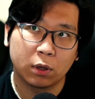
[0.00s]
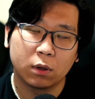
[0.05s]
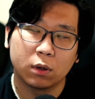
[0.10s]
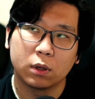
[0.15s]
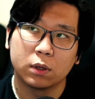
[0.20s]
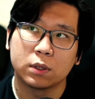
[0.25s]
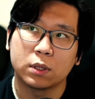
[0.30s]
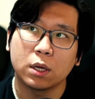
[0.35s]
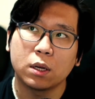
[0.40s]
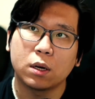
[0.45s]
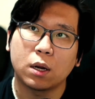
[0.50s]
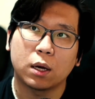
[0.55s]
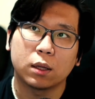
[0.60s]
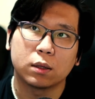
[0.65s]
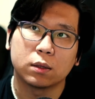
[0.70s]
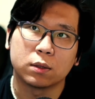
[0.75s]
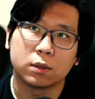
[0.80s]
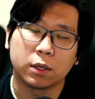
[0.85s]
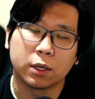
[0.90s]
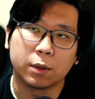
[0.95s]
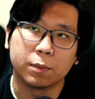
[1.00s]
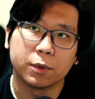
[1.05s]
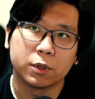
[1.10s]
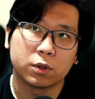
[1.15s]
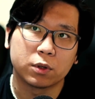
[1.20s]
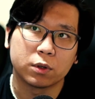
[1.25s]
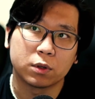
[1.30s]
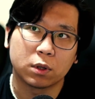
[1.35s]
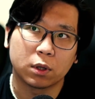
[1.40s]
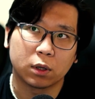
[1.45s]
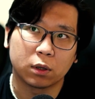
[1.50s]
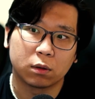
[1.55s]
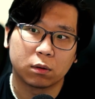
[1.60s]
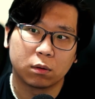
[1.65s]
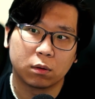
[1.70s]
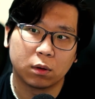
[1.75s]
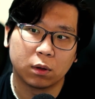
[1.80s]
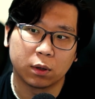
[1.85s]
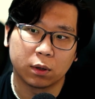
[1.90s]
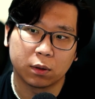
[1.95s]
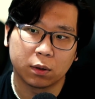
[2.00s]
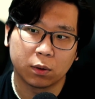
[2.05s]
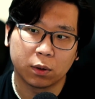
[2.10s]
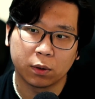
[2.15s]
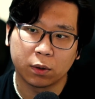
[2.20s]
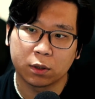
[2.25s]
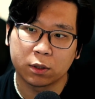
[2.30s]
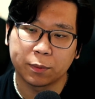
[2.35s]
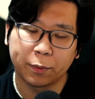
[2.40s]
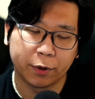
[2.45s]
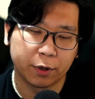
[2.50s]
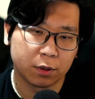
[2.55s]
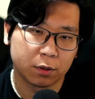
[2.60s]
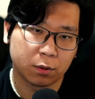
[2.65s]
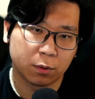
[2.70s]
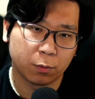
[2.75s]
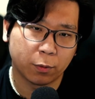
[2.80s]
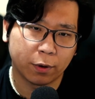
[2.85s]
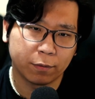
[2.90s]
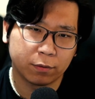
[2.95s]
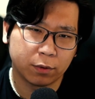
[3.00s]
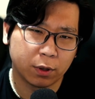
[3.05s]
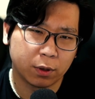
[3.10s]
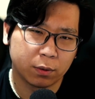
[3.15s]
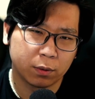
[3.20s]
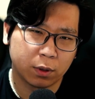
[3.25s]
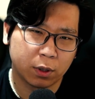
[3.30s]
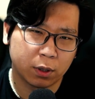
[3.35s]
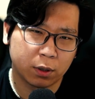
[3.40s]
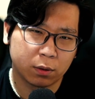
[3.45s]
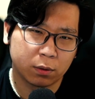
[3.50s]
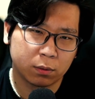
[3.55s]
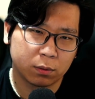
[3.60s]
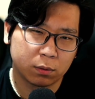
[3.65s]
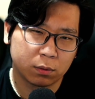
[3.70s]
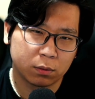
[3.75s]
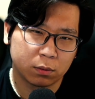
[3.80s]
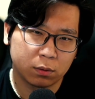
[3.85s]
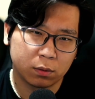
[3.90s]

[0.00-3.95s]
Is that not the same as just like the experience of the Webflow though?